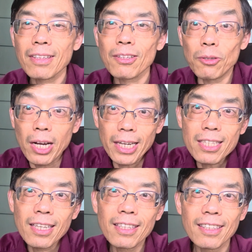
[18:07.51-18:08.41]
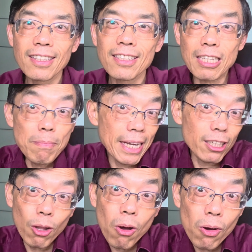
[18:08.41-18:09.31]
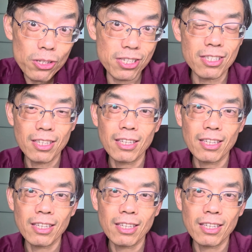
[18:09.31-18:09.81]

right? They make laws,